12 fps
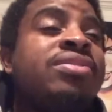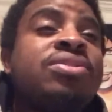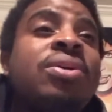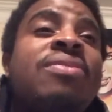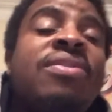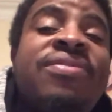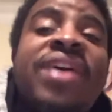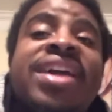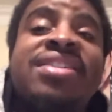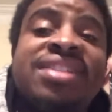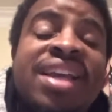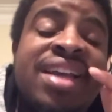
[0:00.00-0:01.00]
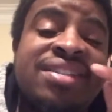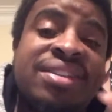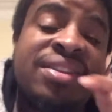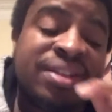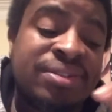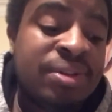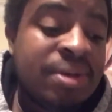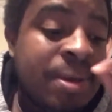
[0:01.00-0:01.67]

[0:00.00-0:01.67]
still have a fighting chance in this.